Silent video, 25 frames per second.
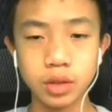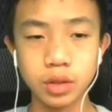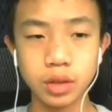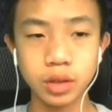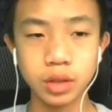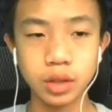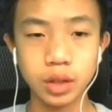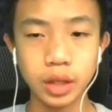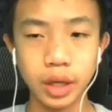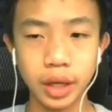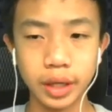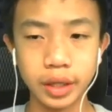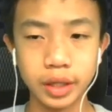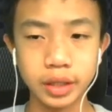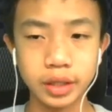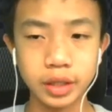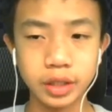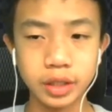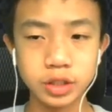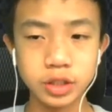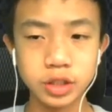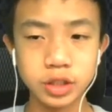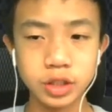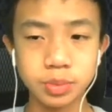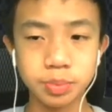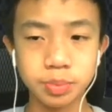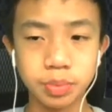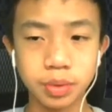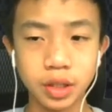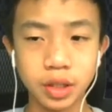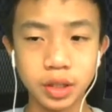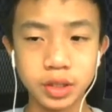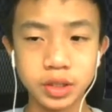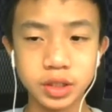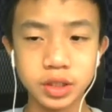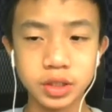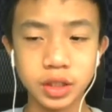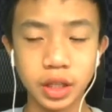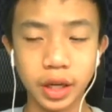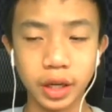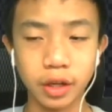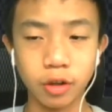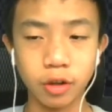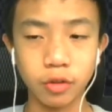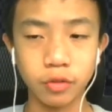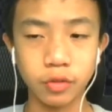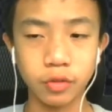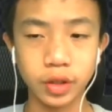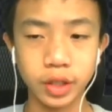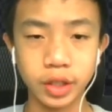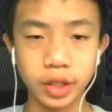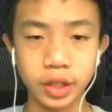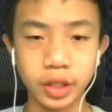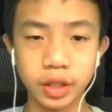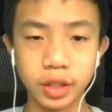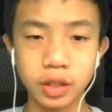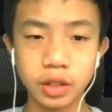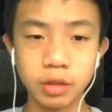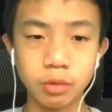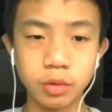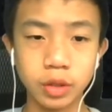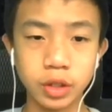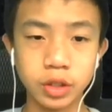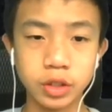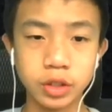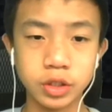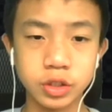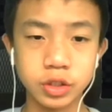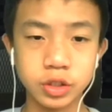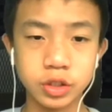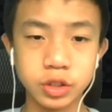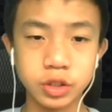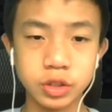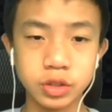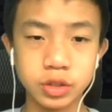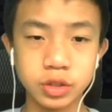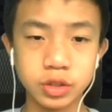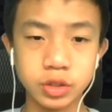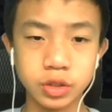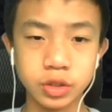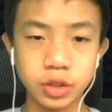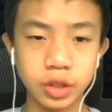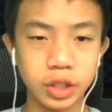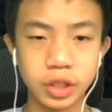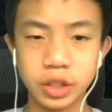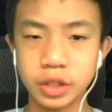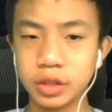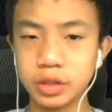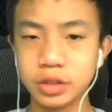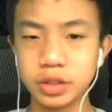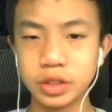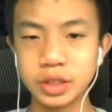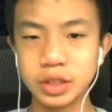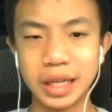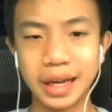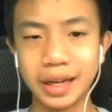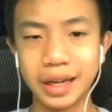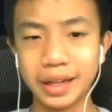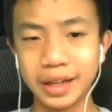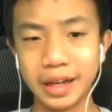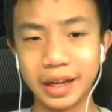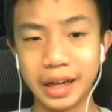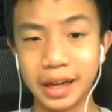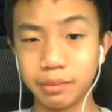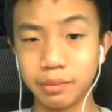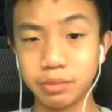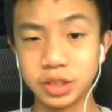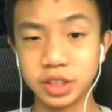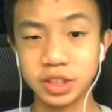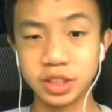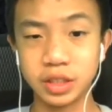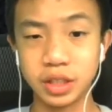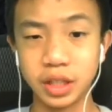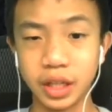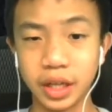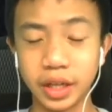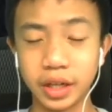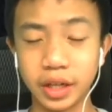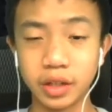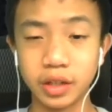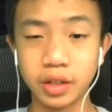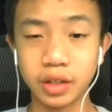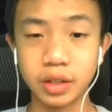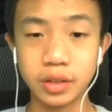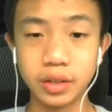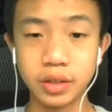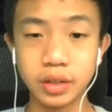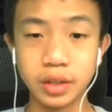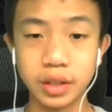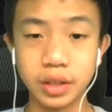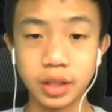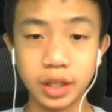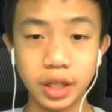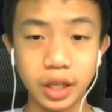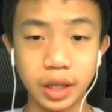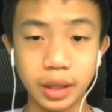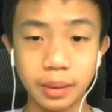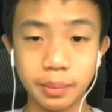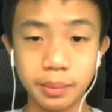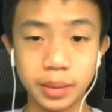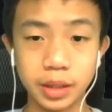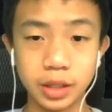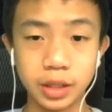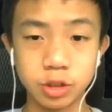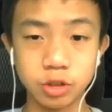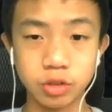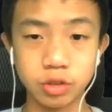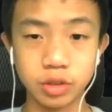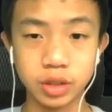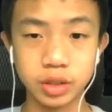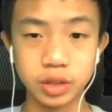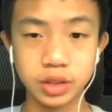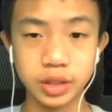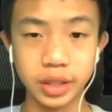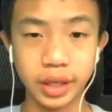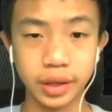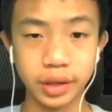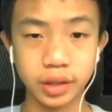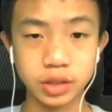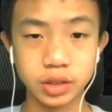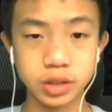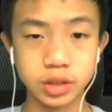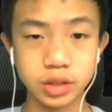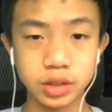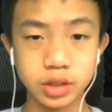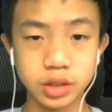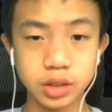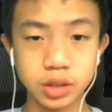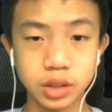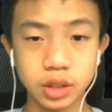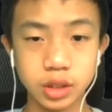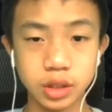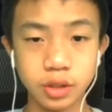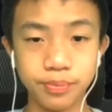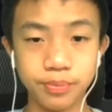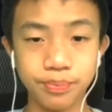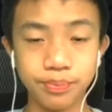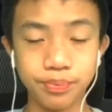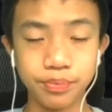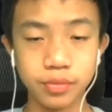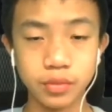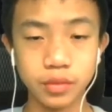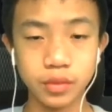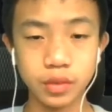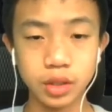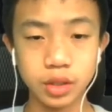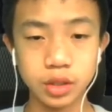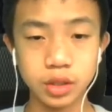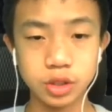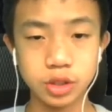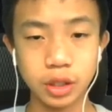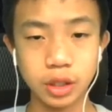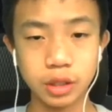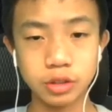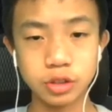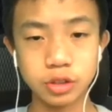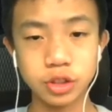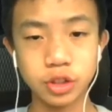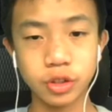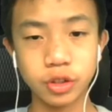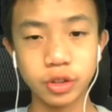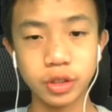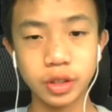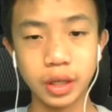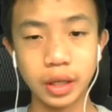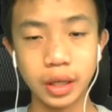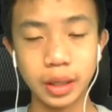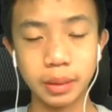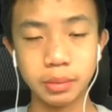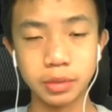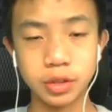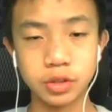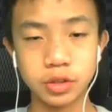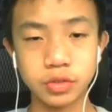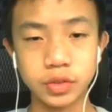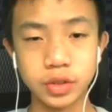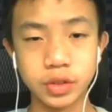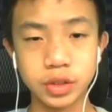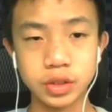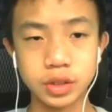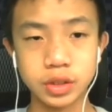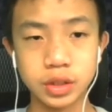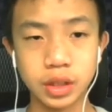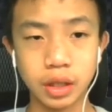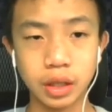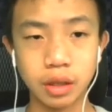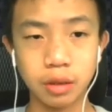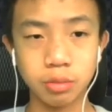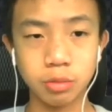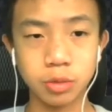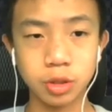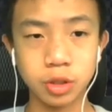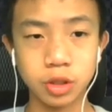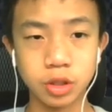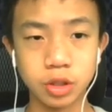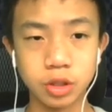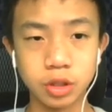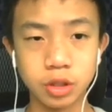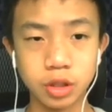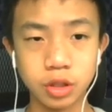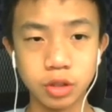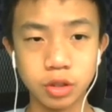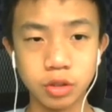and then there's this plus sign over here where you can choose to either just add an empty layer, image, or a text. So I'll show you the image first. I'm gonna click on